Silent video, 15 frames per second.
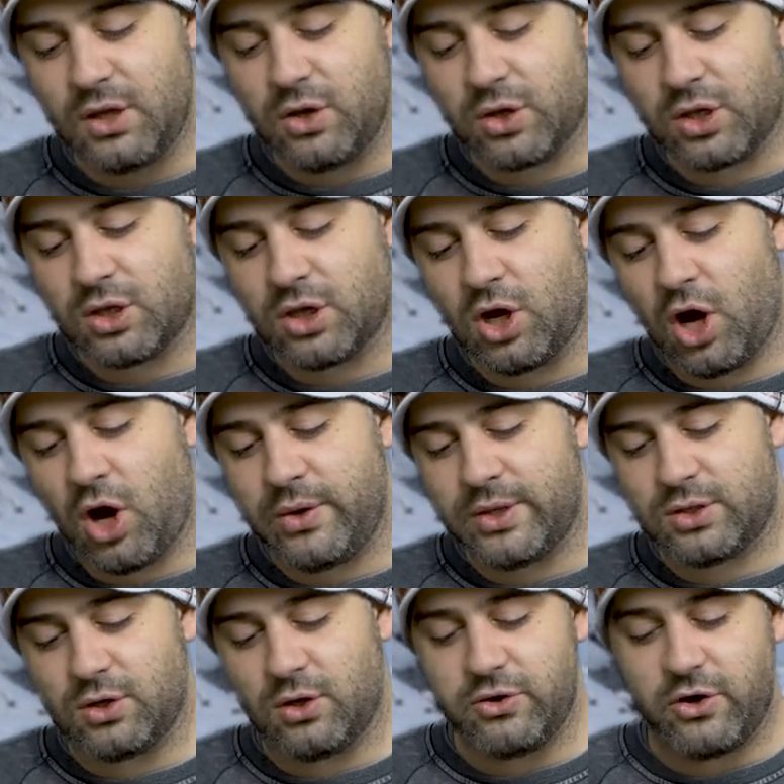You can go
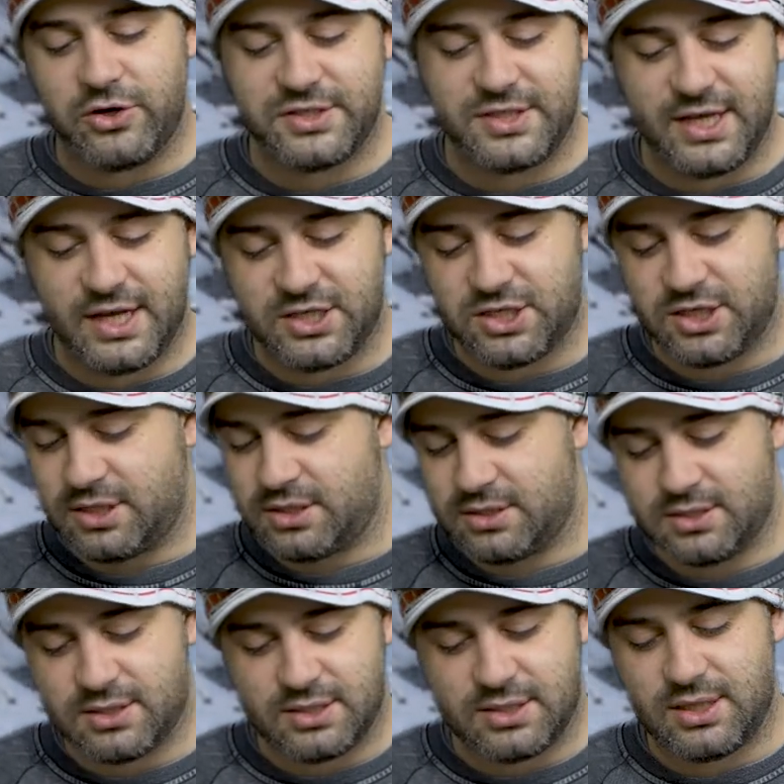into all your
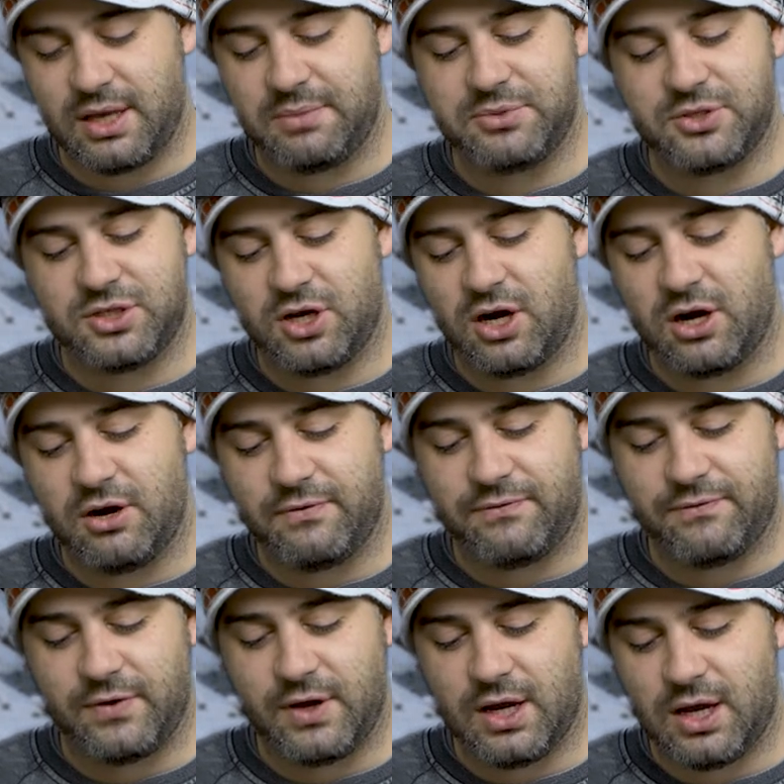sessions,
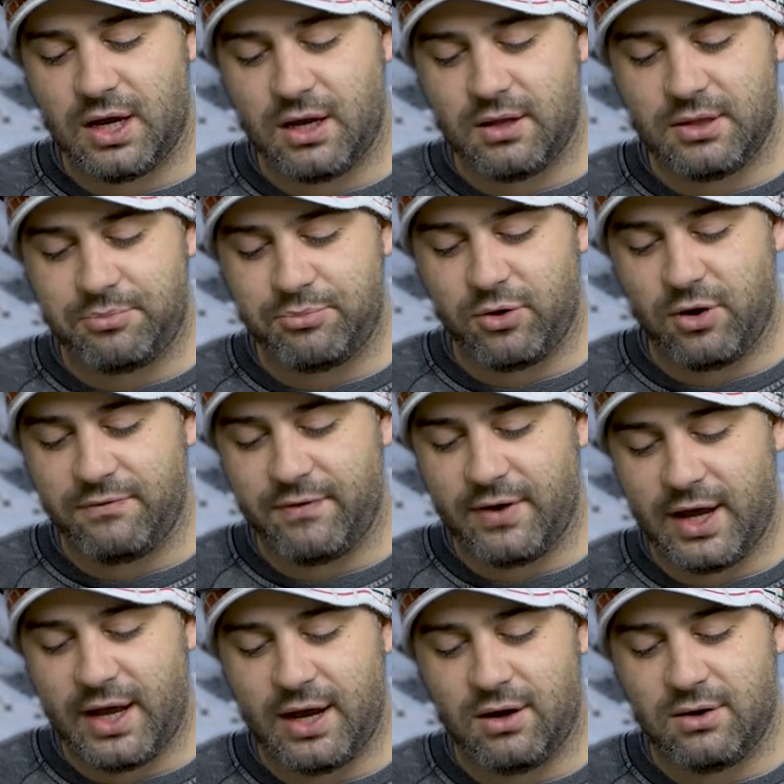observe uh, the
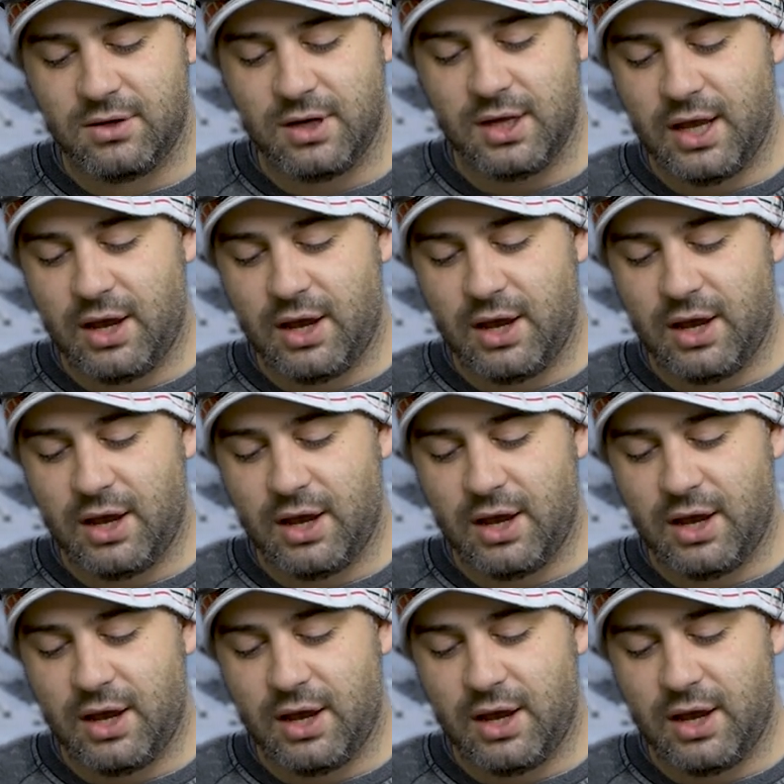profile,